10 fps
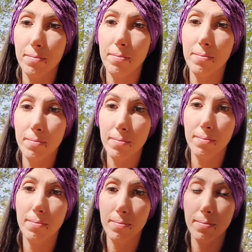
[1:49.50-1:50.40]

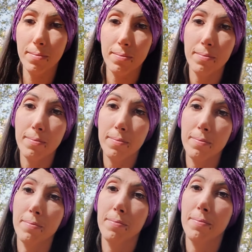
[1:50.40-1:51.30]

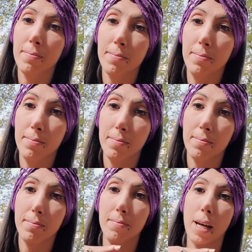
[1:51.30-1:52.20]

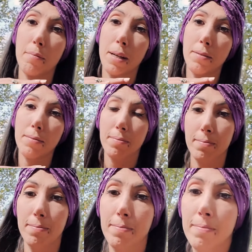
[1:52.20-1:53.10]
Nobody speaks.